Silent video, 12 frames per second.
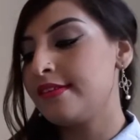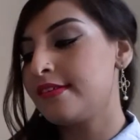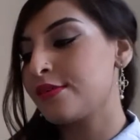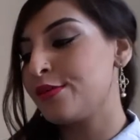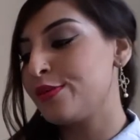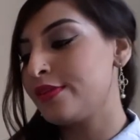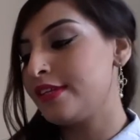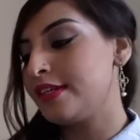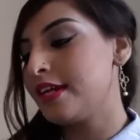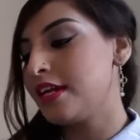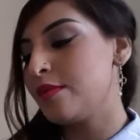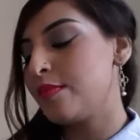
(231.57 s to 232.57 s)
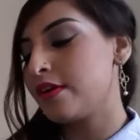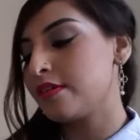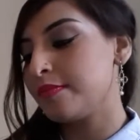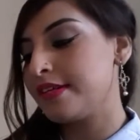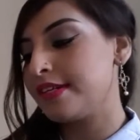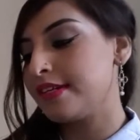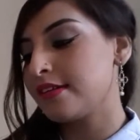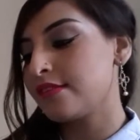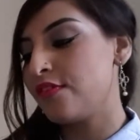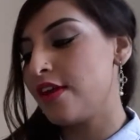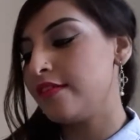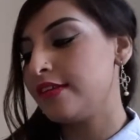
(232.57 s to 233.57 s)
This is called the Tanya Burr
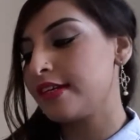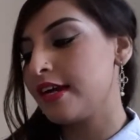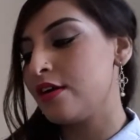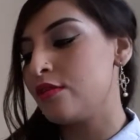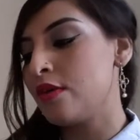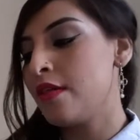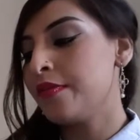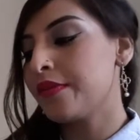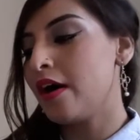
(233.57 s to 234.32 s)
Cosmetics Fairy Tale